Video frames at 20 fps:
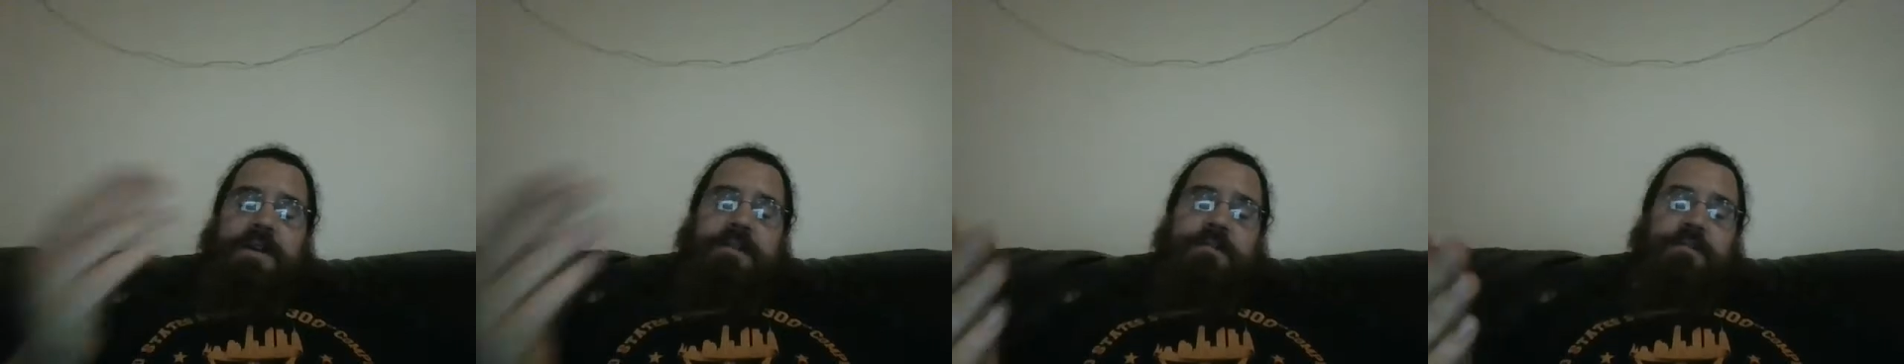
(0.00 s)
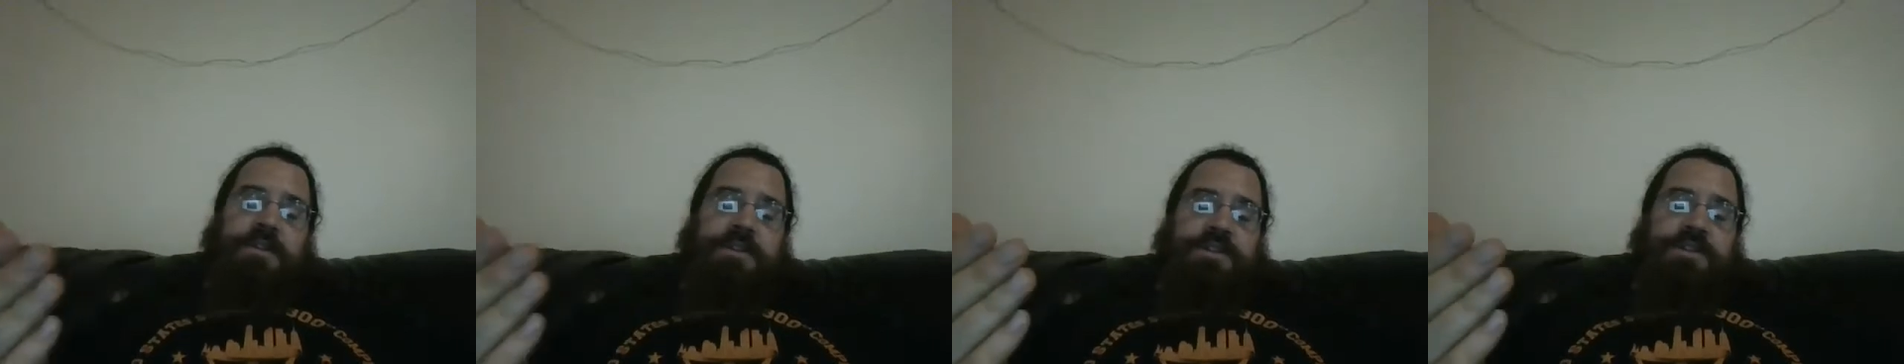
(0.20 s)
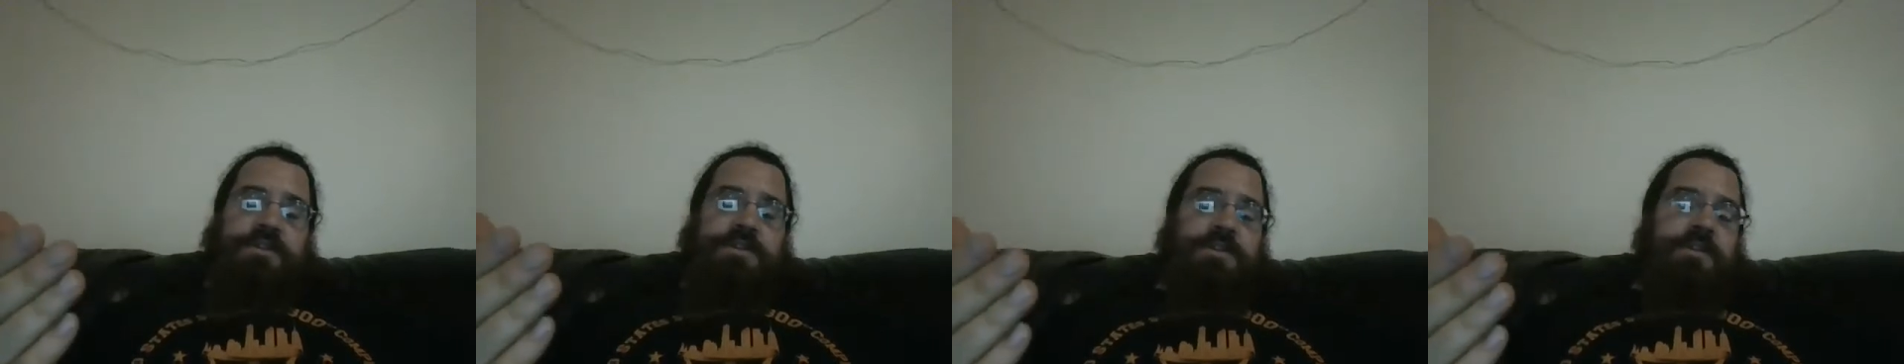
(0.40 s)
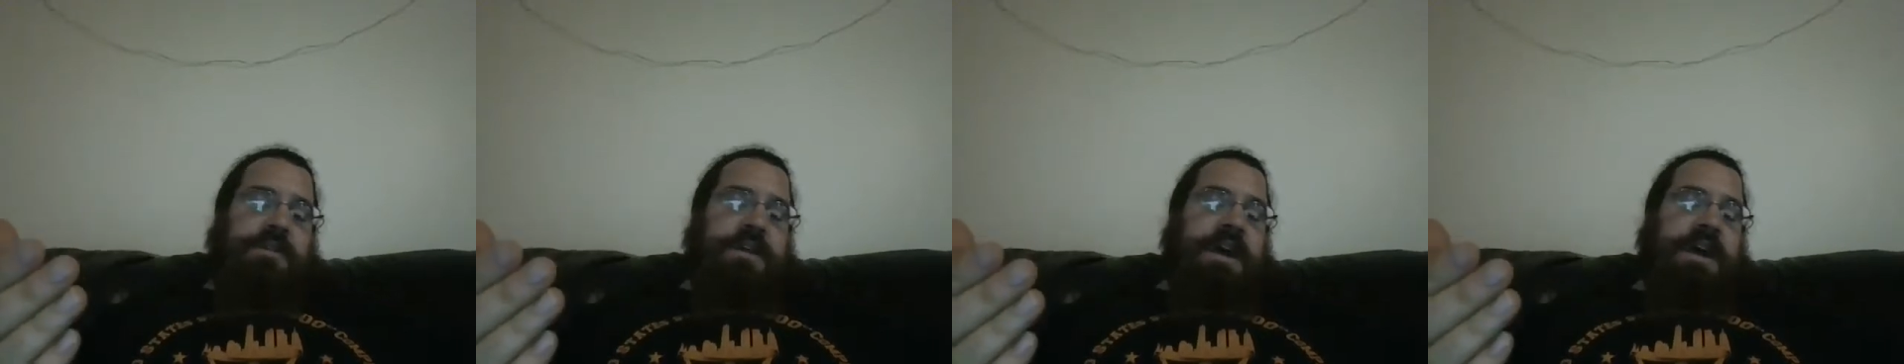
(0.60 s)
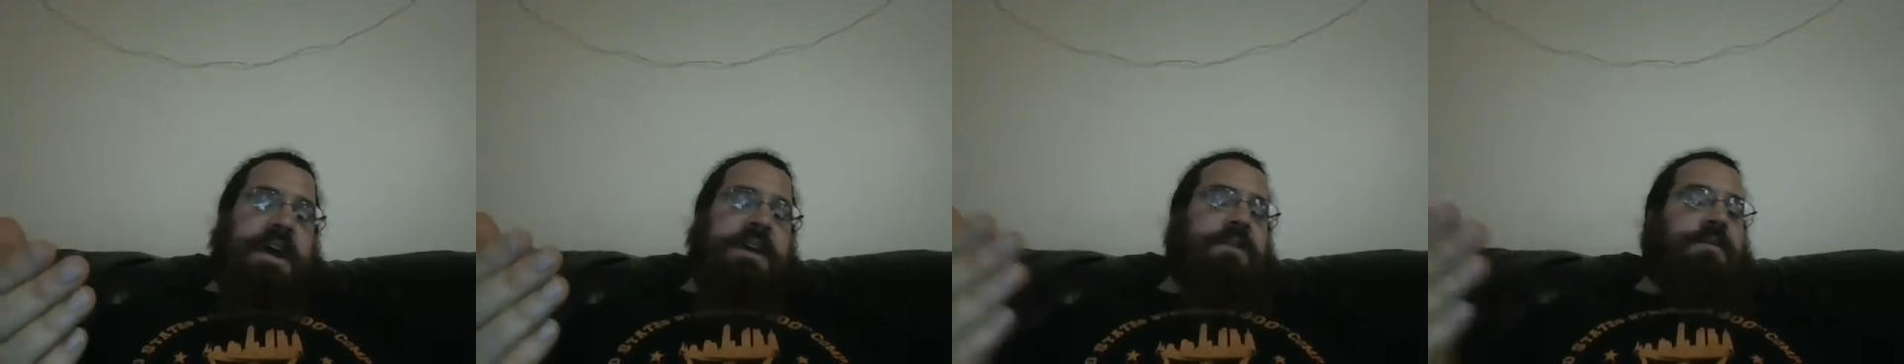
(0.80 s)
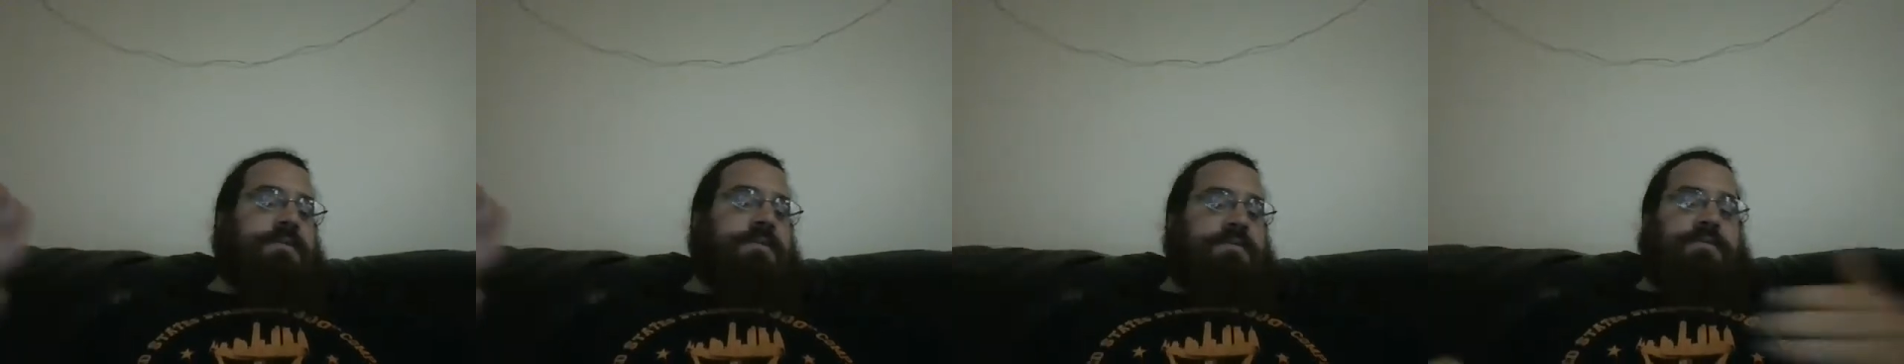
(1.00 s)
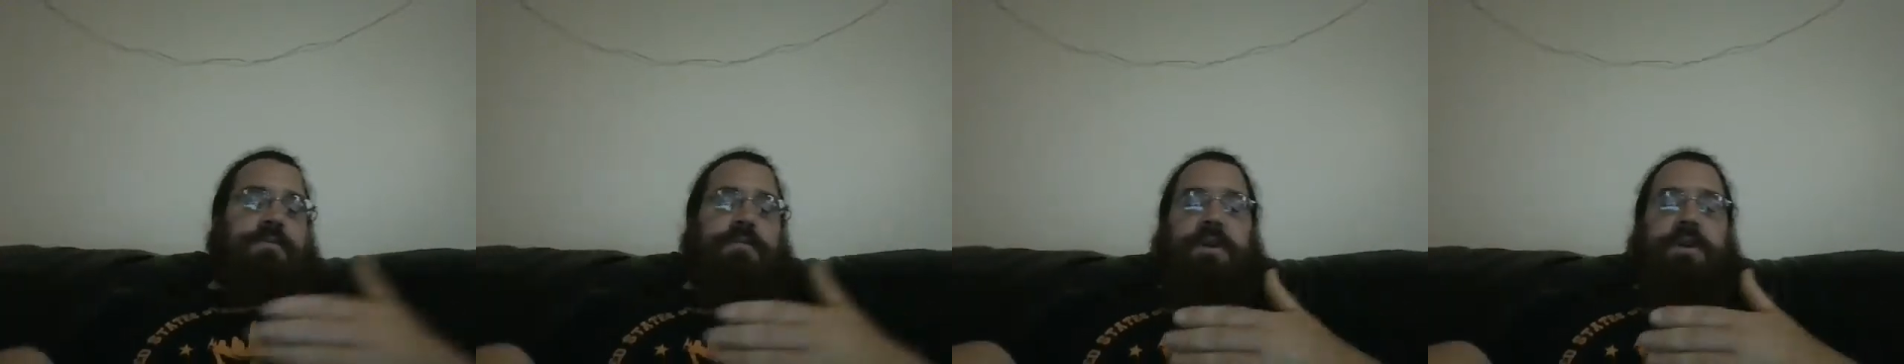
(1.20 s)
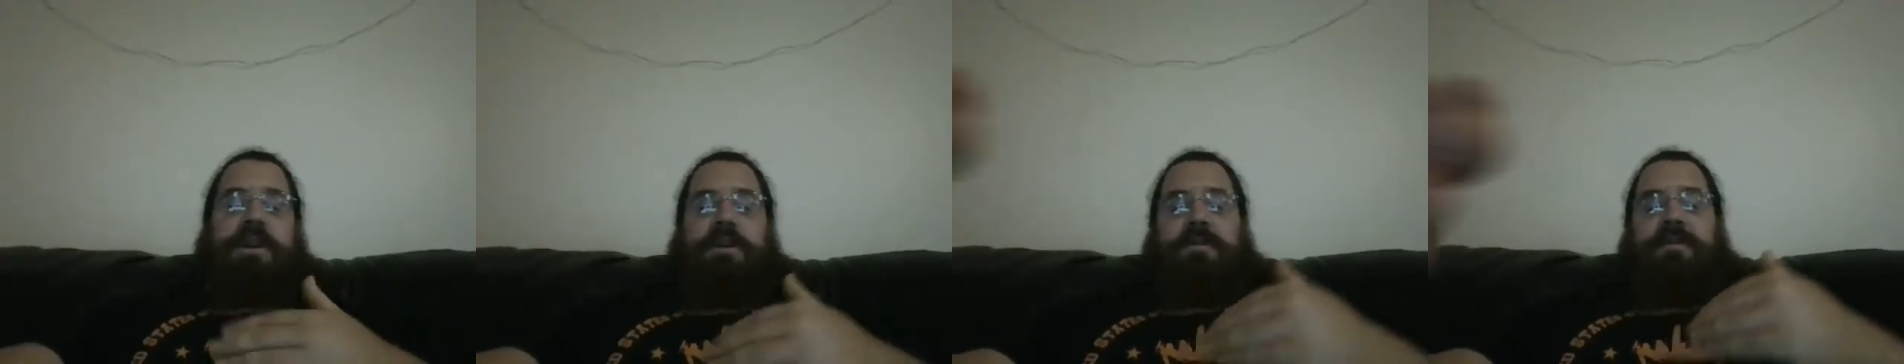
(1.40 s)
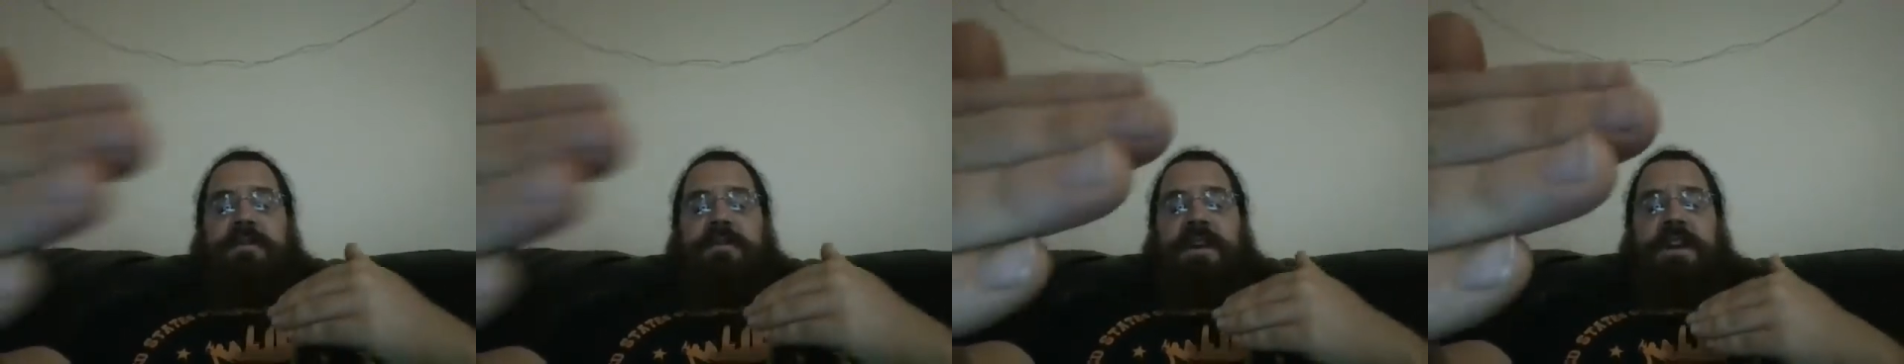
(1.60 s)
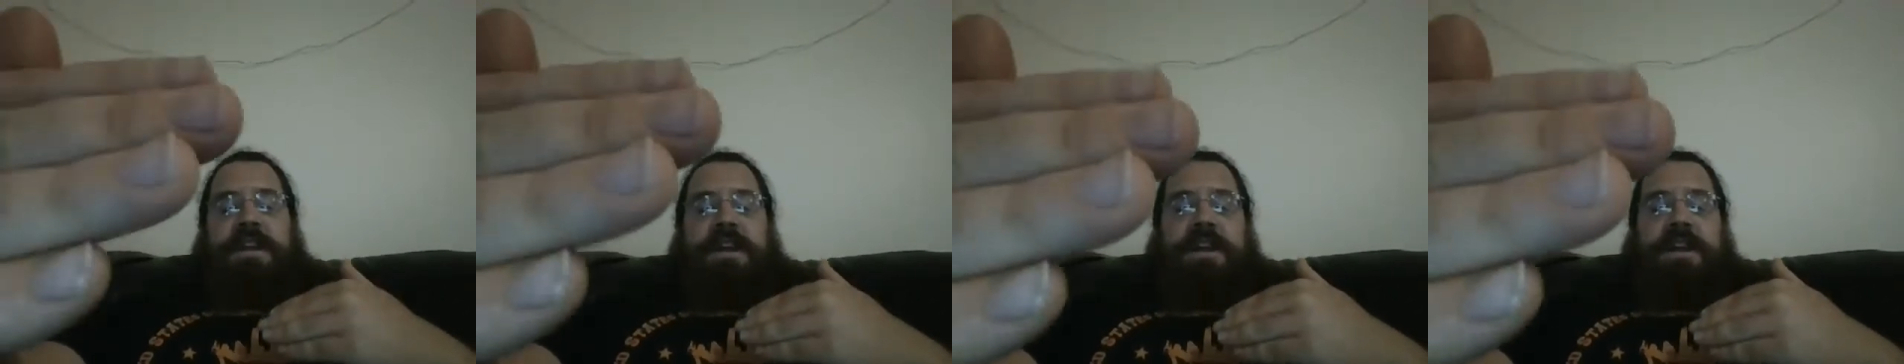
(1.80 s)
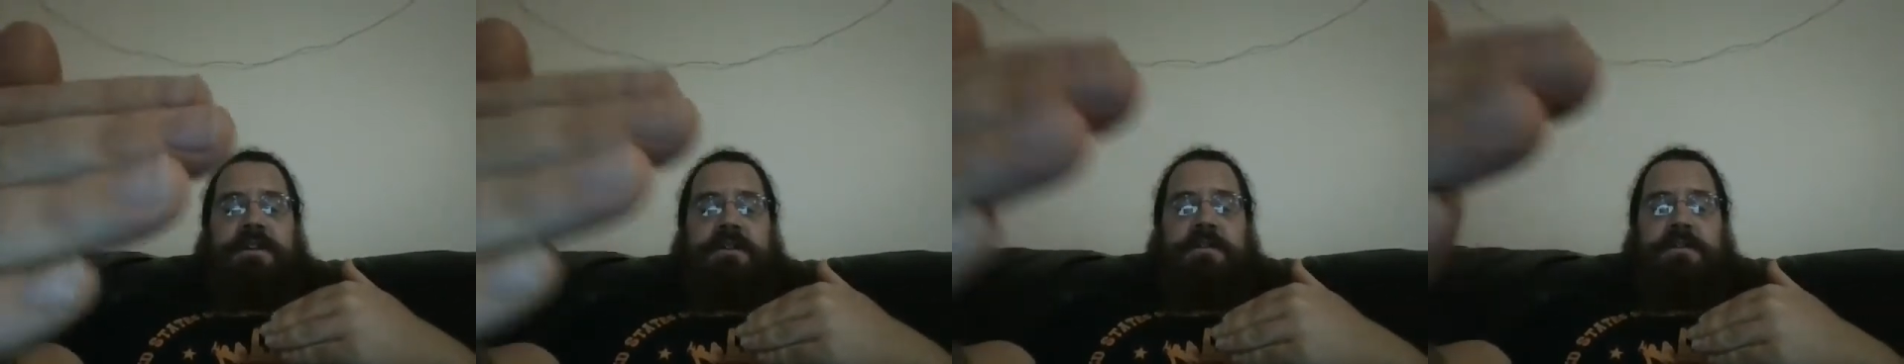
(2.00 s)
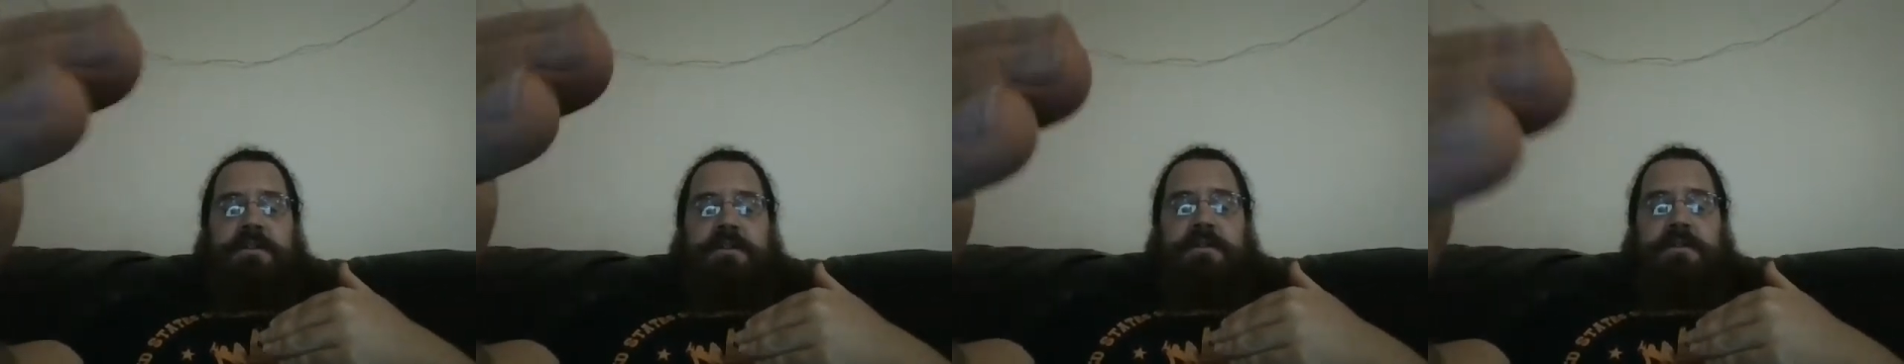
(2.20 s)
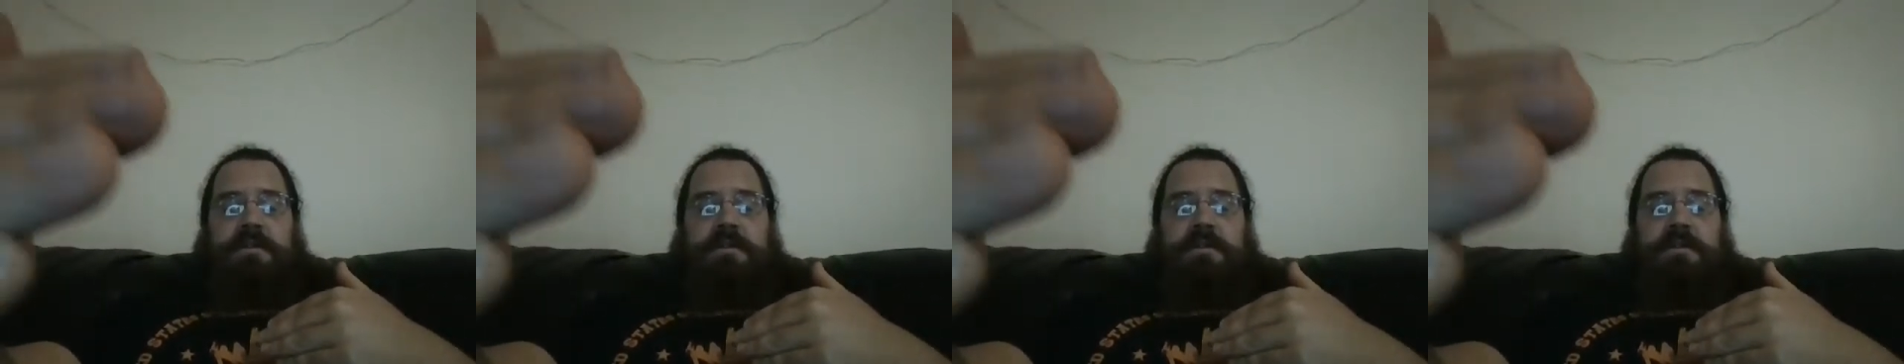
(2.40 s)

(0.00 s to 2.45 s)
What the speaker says: Once you do that, you bring your feet in,